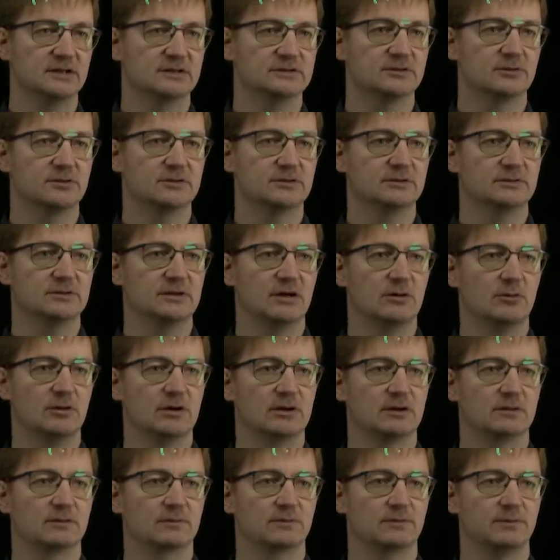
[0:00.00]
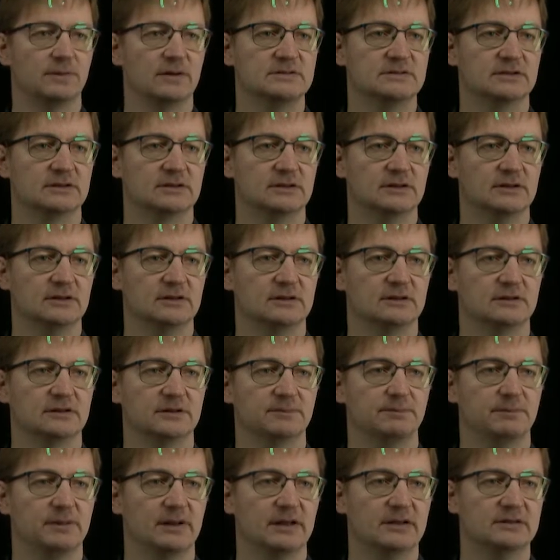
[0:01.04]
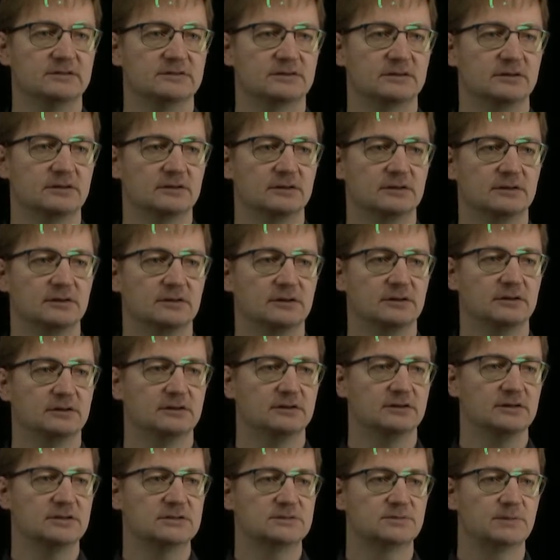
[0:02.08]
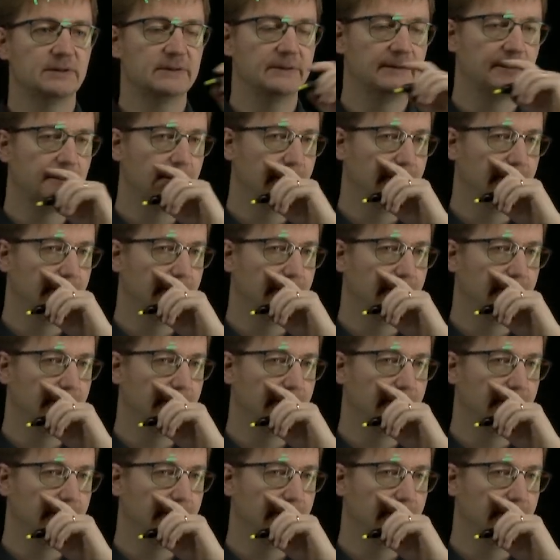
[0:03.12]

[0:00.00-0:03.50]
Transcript: So now I basically replaced this one.